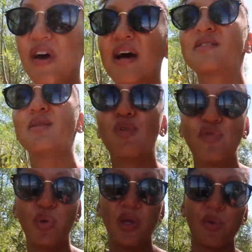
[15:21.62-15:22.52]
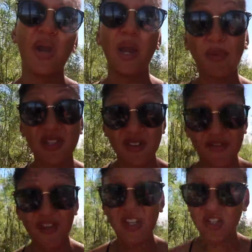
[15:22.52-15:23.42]
asked him if we were able to
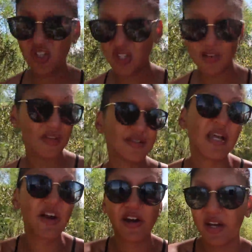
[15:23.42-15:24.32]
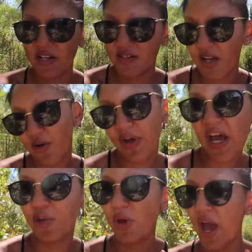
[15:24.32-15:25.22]
fish in this area, and he said, oh yeah,
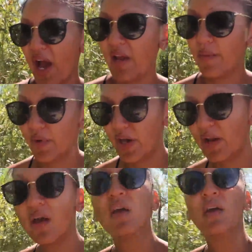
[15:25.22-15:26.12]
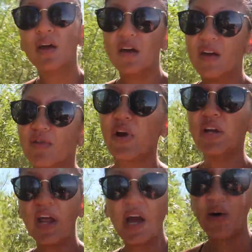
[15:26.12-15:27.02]
you can, but right
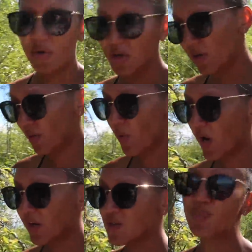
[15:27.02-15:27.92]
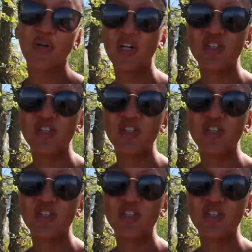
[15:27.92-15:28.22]
now the water is pretty